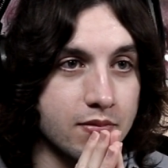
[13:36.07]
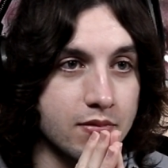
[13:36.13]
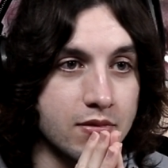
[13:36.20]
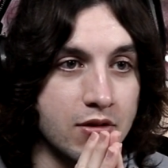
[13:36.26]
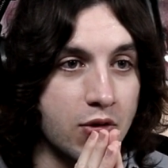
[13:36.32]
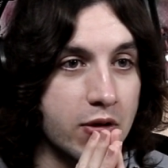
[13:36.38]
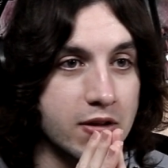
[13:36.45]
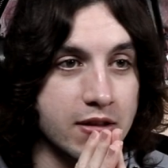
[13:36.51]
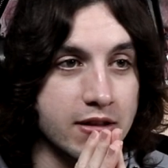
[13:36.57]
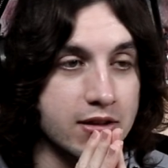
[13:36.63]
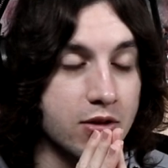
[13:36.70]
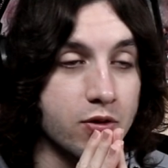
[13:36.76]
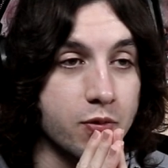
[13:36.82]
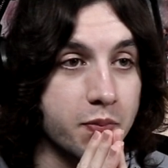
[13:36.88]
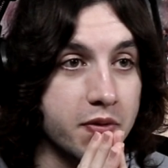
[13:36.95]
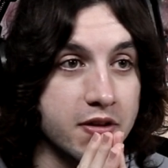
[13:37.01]
knowing like the
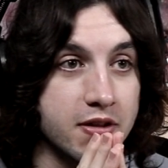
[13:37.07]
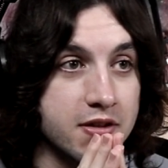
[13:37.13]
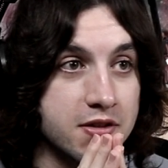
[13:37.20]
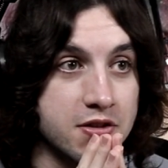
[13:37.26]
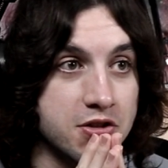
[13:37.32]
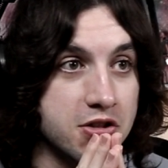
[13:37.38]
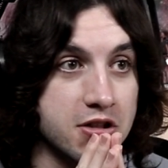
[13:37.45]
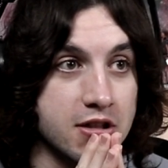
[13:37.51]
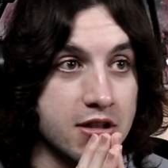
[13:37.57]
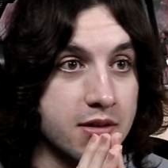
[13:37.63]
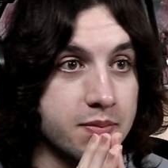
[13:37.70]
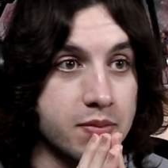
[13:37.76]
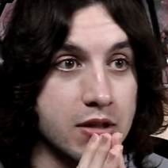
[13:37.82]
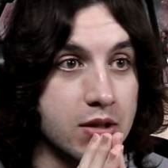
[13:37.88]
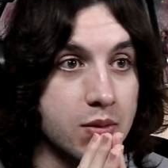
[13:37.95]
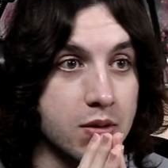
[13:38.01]
whole place is just gonna
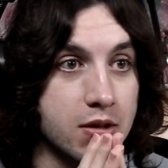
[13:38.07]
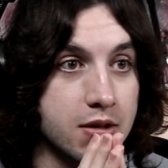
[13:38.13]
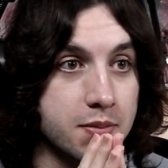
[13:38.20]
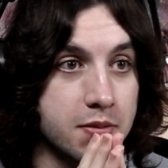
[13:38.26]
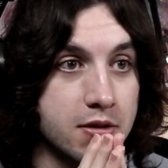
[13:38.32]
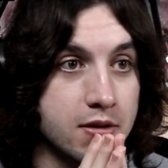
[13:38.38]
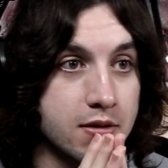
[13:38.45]
blow up.